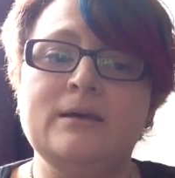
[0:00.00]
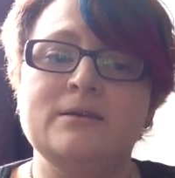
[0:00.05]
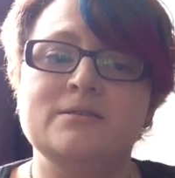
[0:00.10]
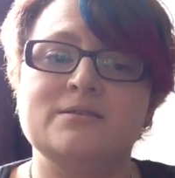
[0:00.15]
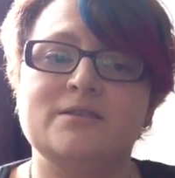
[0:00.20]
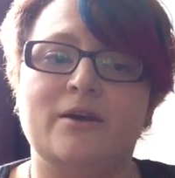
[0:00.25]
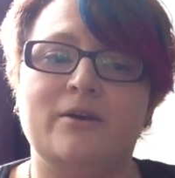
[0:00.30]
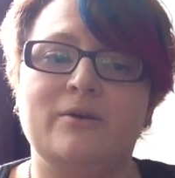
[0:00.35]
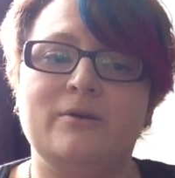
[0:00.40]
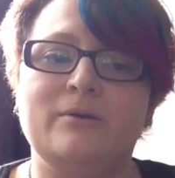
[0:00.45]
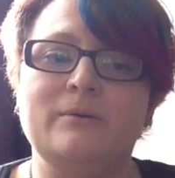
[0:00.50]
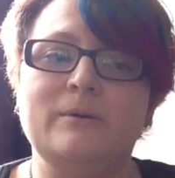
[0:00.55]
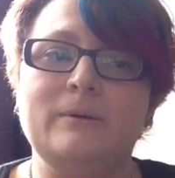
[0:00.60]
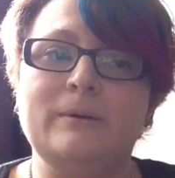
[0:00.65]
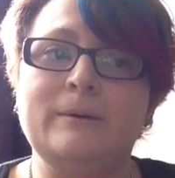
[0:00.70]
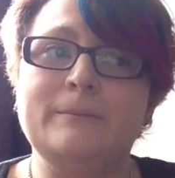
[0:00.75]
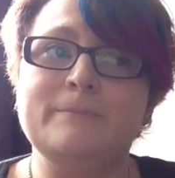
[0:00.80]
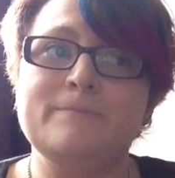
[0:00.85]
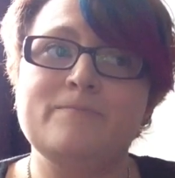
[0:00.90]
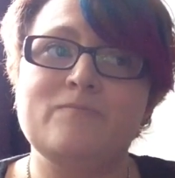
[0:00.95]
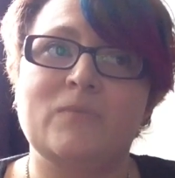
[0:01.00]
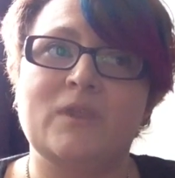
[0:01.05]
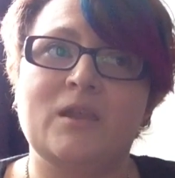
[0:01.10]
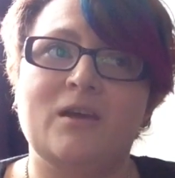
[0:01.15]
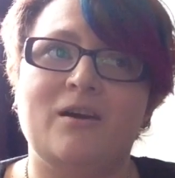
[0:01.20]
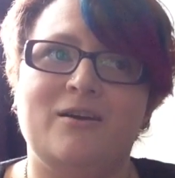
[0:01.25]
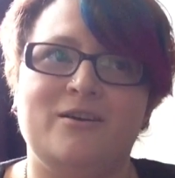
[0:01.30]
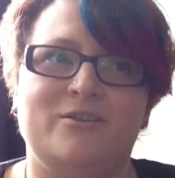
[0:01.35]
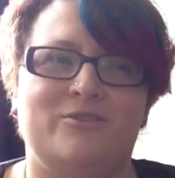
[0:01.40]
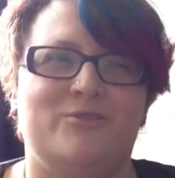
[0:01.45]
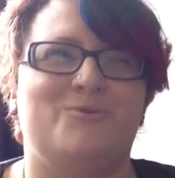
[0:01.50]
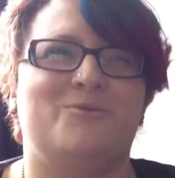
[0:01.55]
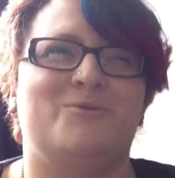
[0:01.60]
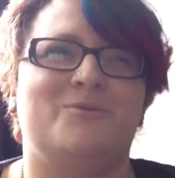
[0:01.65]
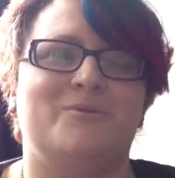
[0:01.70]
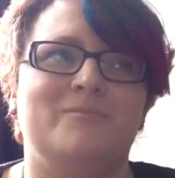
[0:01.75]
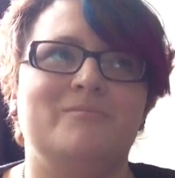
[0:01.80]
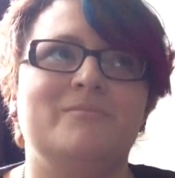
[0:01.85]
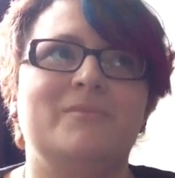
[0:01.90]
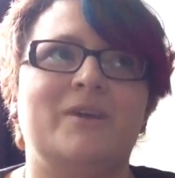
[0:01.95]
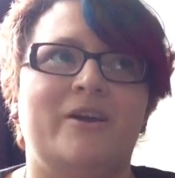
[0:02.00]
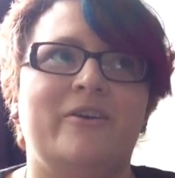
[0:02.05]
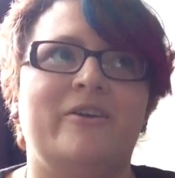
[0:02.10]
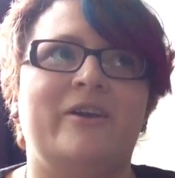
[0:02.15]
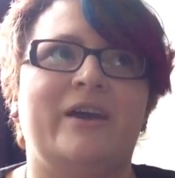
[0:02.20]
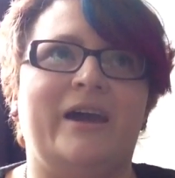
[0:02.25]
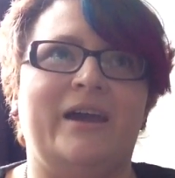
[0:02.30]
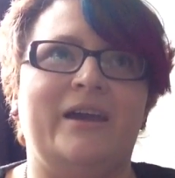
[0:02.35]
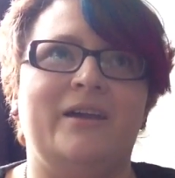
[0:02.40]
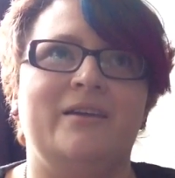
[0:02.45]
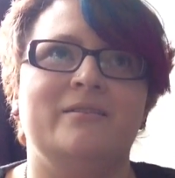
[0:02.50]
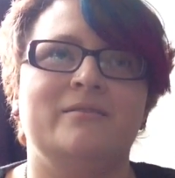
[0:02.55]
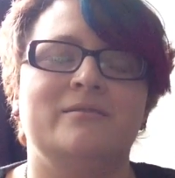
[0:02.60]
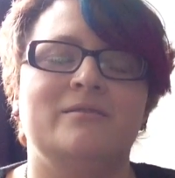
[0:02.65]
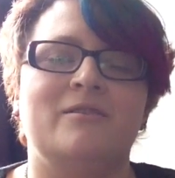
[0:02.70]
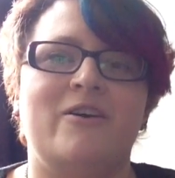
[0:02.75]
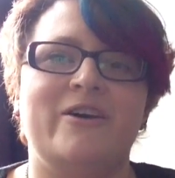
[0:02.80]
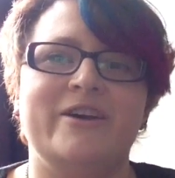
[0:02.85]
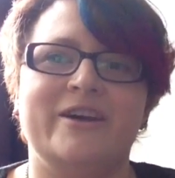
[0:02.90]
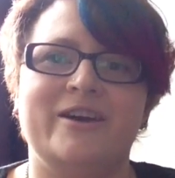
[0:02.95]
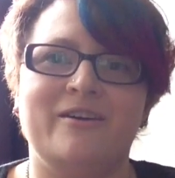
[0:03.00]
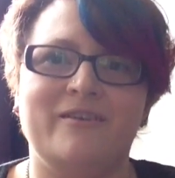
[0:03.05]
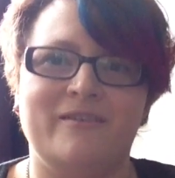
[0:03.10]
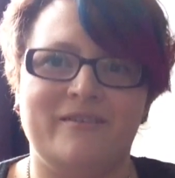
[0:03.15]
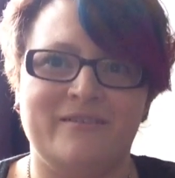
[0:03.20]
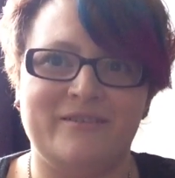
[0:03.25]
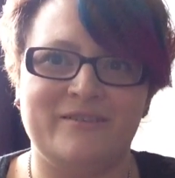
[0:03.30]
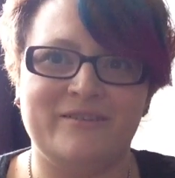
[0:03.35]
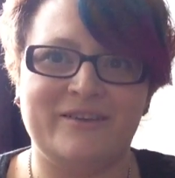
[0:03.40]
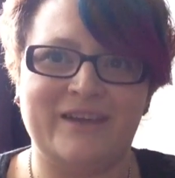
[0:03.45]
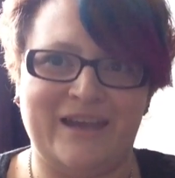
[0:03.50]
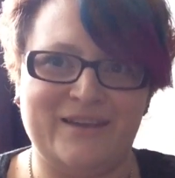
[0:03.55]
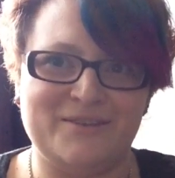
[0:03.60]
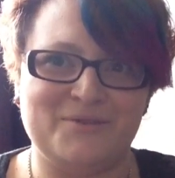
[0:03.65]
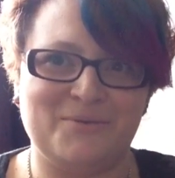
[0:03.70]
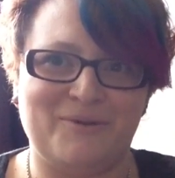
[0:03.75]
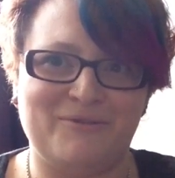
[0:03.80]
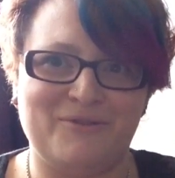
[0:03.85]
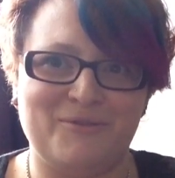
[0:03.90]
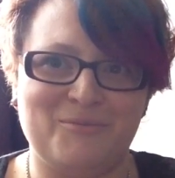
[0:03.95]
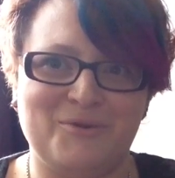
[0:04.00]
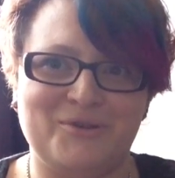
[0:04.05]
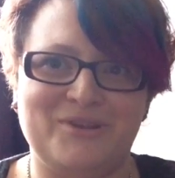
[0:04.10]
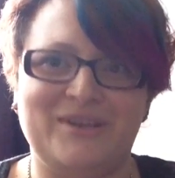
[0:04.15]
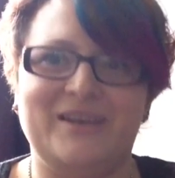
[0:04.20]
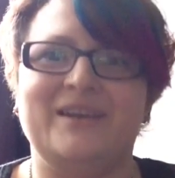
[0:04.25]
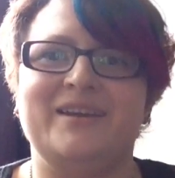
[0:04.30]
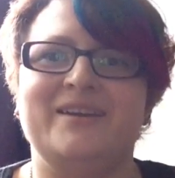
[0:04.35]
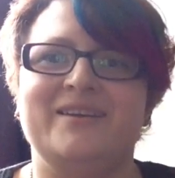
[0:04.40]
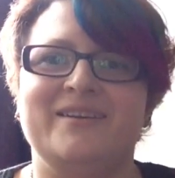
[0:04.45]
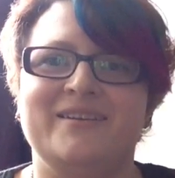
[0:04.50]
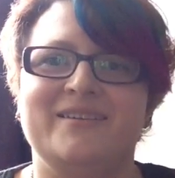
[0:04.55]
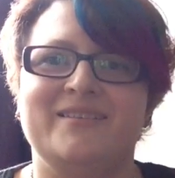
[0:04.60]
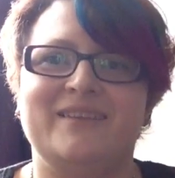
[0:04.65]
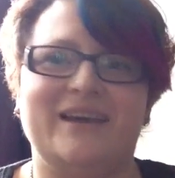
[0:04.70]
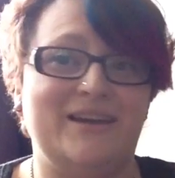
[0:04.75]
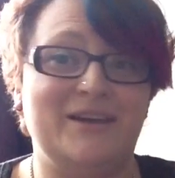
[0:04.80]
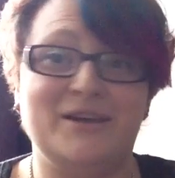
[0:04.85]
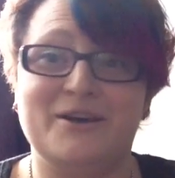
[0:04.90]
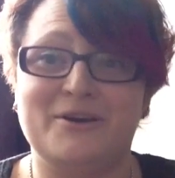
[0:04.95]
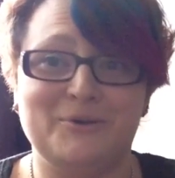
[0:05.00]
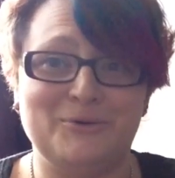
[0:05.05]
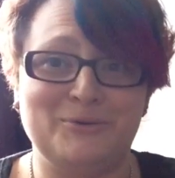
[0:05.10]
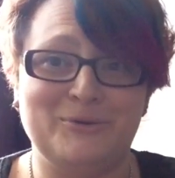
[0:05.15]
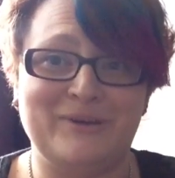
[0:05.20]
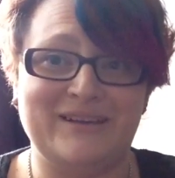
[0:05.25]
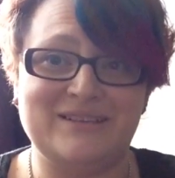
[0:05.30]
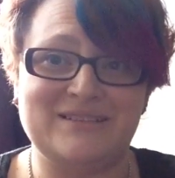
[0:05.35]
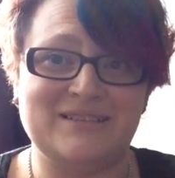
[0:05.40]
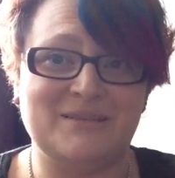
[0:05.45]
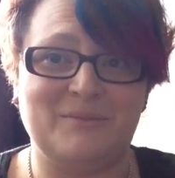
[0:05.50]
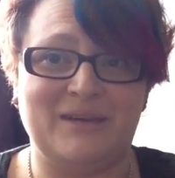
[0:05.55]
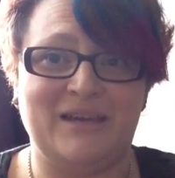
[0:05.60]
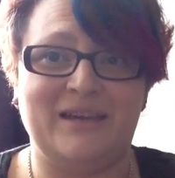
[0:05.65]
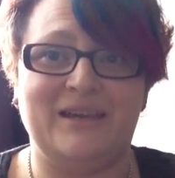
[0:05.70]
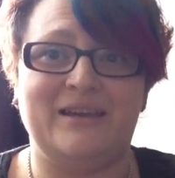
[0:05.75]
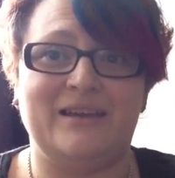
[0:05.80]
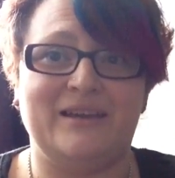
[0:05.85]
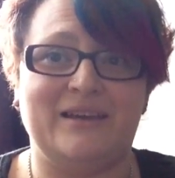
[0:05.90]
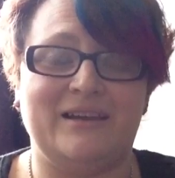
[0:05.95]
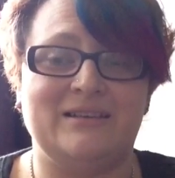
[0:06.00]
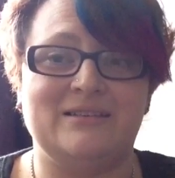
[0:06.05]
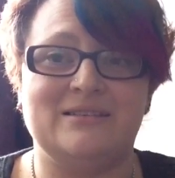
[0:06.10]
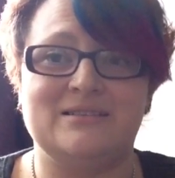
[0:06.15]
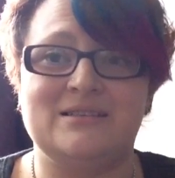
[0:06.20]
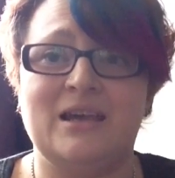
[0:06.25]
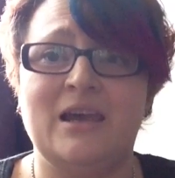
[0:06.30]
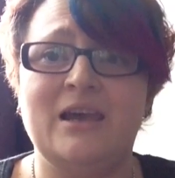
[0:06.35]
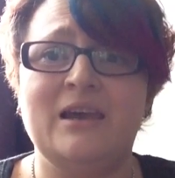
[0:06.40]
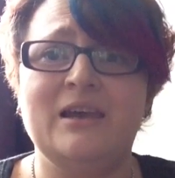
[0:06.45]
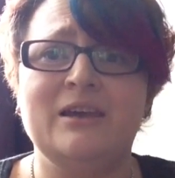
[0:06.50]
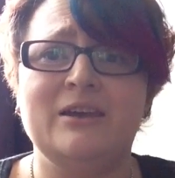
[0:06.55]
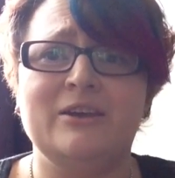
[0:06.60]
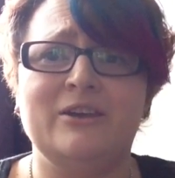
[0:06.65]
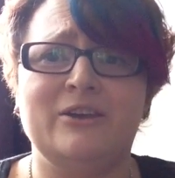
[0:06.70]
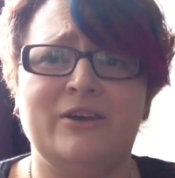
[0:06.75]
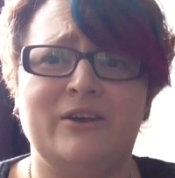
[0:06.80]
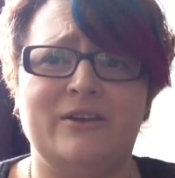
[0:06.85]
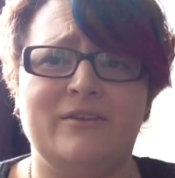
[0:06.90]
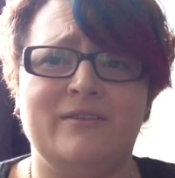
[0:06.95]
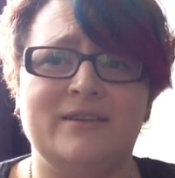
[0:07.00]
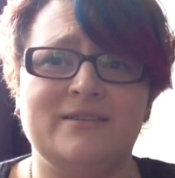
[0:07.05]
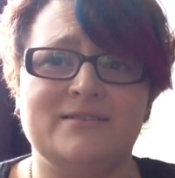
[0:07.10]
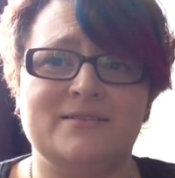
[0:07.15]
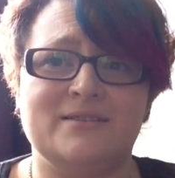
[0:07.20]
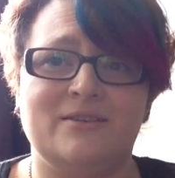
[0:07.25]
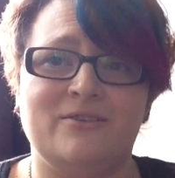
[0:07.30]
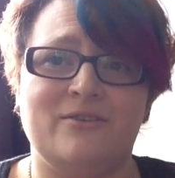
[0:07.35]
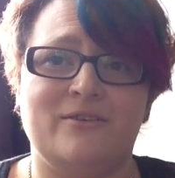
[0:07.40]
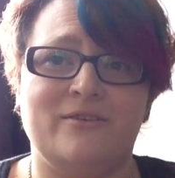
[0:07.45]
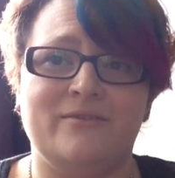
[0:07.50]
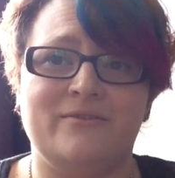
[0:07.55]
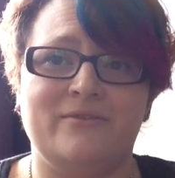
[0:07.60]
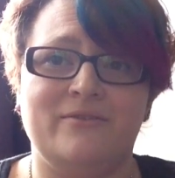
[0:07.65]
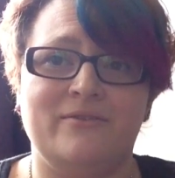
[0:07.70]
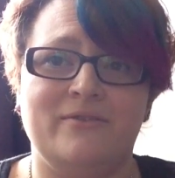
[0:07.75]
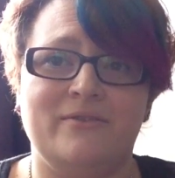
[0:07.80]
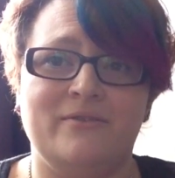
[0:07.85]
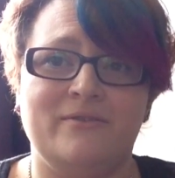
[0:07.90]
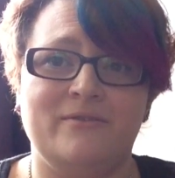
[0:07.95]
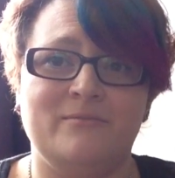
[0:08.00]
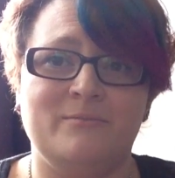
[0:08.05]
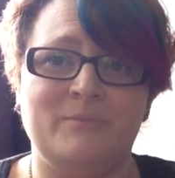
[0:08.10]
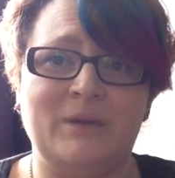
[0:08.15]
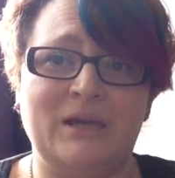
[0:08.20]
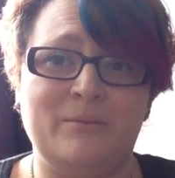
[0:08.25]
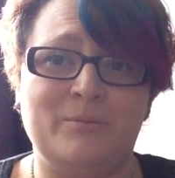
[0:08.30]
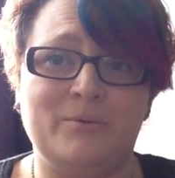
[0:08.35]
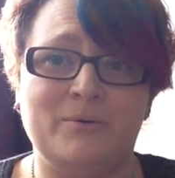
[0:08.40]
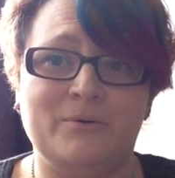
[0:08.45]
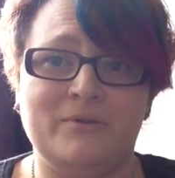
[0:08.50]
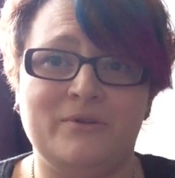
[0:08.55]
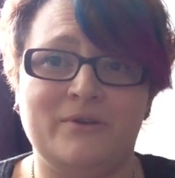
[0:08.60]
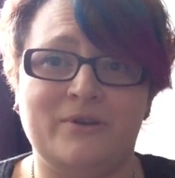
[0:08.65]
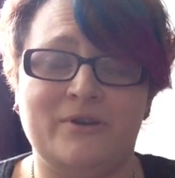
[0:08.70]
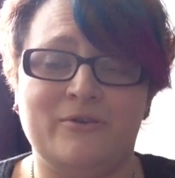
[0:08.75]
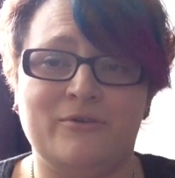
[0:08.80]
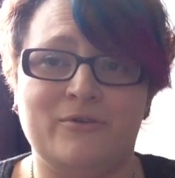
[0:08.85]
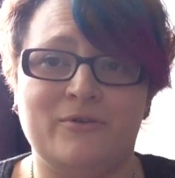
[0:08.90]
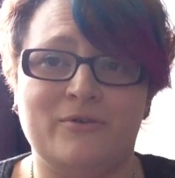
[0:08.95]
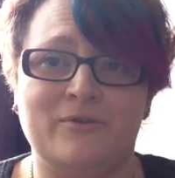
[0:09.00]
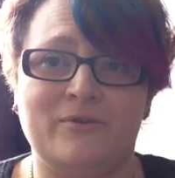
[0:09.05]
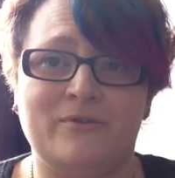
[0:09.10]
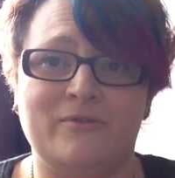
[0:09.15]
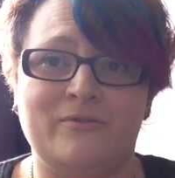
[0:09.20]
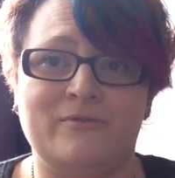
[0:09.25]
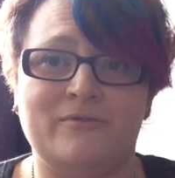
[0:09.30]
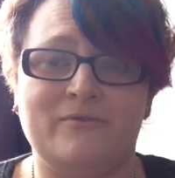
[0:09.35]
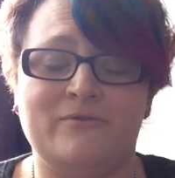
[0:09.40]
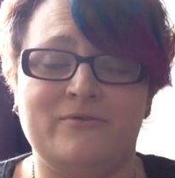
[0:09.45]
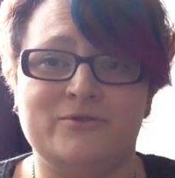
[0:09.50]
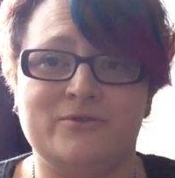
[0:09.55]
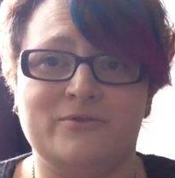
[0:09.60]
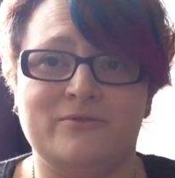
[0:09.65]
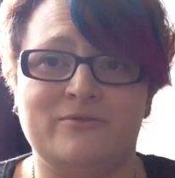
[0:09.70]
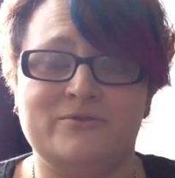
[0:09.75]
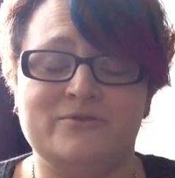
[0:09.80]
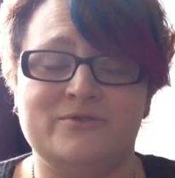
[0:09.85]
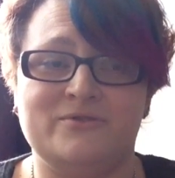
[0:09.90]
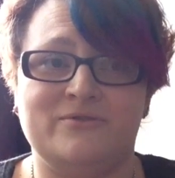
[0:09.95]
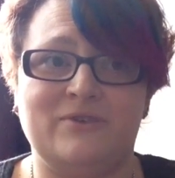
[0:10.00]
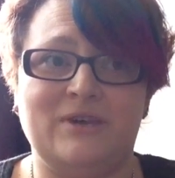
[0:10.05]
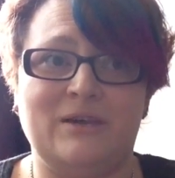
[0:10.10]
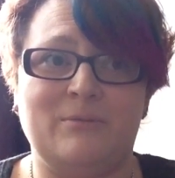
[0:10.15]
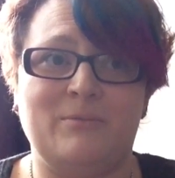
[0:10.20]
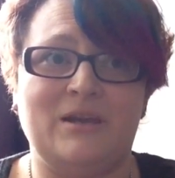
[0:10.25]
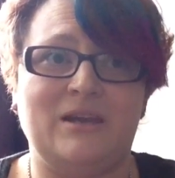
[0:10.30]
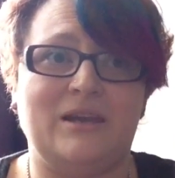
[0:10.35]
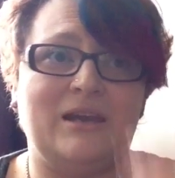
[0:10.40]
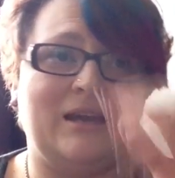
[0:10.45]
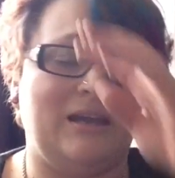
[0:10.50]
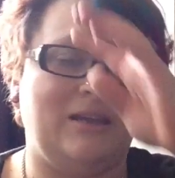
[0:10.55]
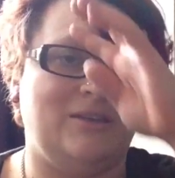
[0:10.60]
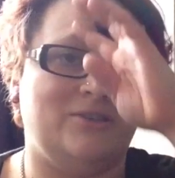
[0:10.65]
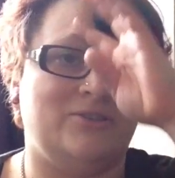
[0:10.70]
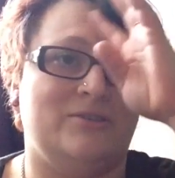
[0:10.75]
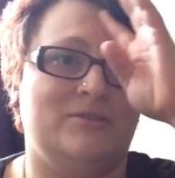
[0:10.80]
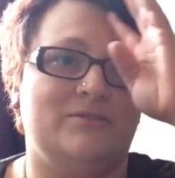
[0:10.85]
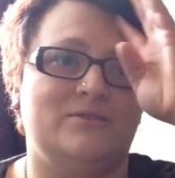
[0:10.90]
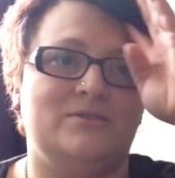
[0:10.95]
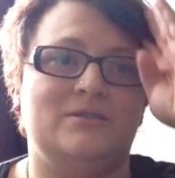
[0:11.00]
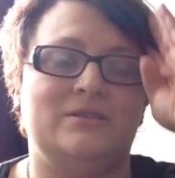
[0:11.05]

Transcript: So I thought, okay, I can't get to everybody, they can't all get to me, and there's a lot of people that are on sort of severe medications to